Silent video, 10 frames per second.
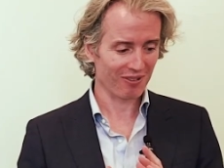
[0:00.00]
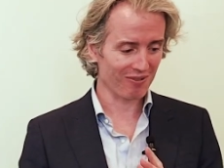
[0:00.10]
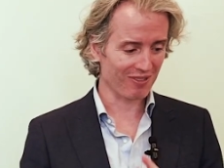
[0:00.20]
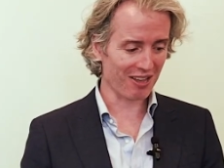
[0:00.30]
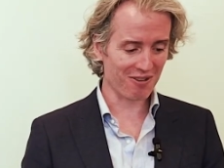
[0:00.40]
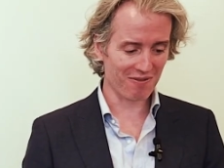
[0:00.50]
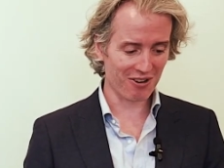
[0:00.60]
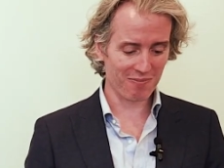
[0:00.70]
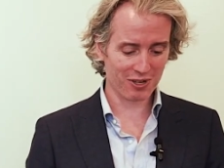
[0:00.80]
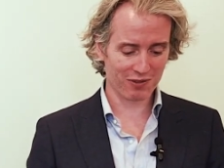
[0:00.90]
thank you
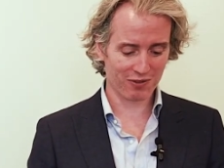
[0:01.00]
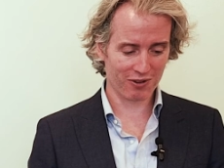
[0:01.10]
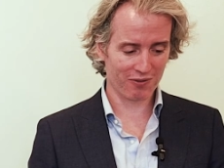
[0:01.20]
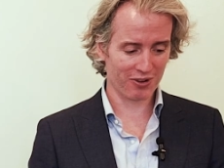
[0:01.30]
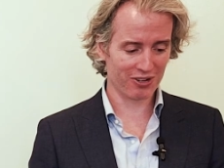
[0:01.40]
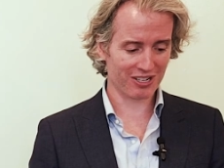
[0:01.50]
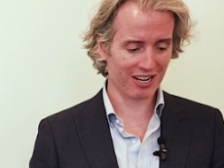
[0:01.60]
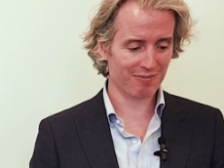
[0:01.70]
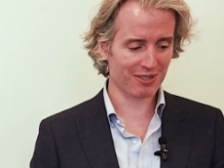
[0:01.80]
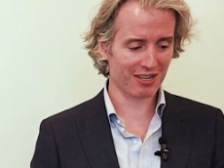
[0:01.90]
very much for your
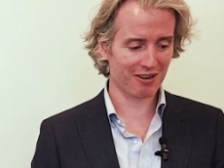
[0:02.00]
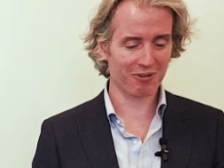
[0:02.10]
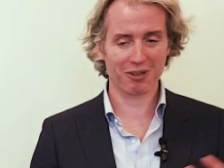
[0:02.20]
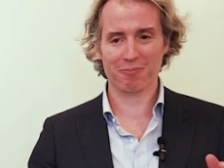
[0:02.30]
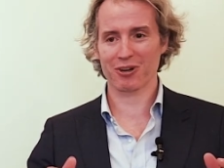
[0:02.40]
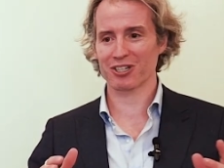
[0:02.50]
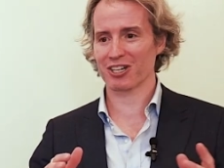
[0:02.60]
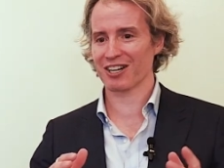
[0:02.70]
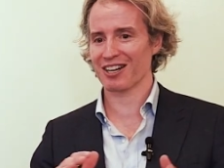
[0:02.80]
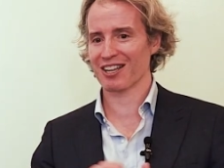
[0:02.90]
time today. Really
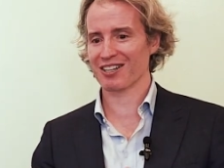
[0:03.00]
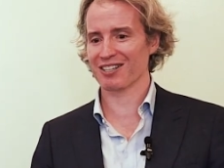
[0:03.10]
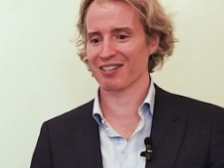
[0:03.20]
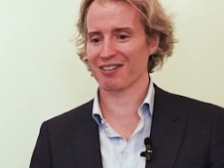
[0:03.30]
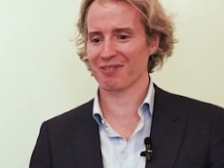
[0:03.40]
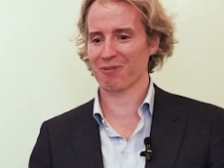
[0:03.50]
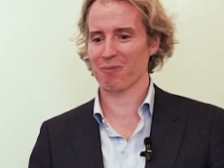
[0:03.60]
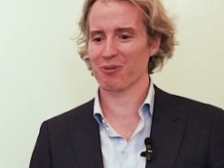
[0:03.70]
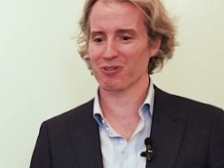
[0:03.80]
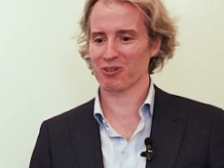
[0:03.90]
appreciate it. And
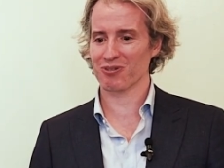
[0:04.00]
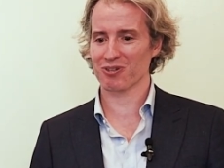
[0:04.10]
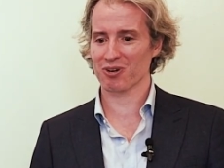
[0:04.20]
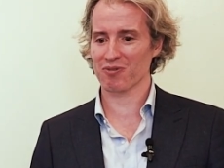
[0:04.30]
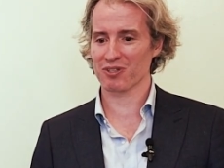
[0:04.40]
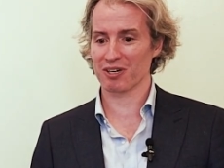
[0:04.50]
hope you enjoy the rest of the conference.